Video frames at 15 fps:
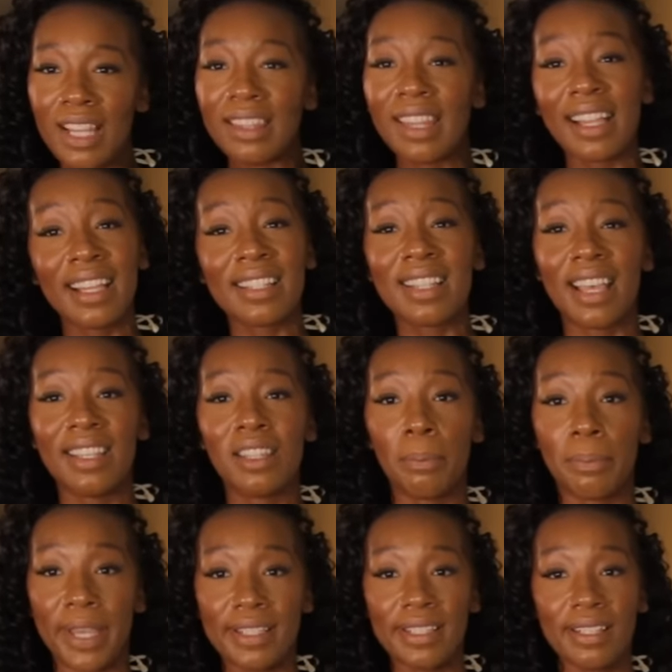Like I said,
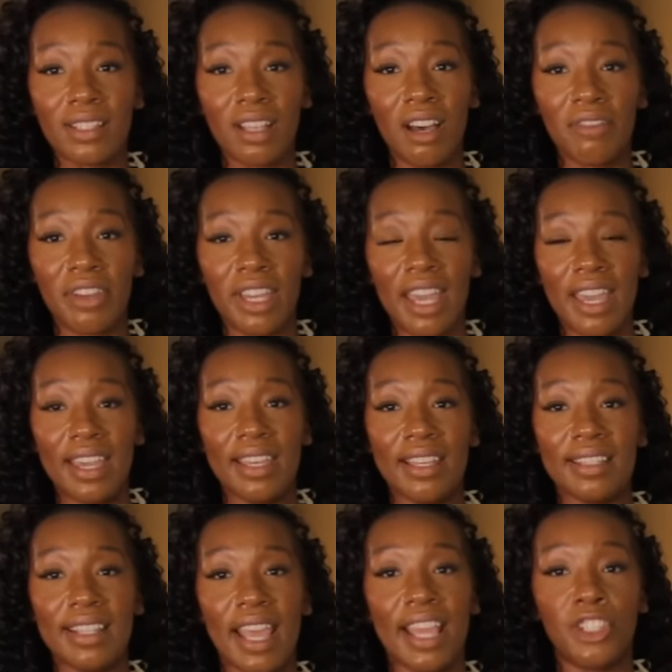the basis of it
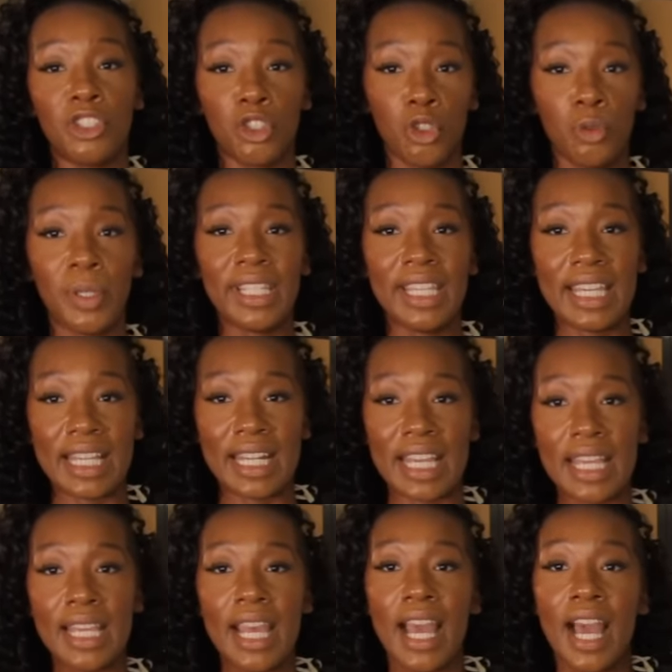is a true
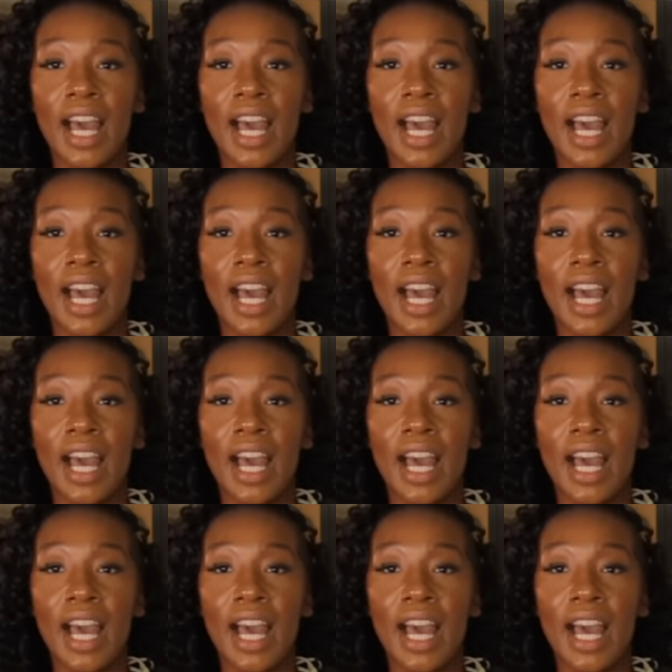bikini.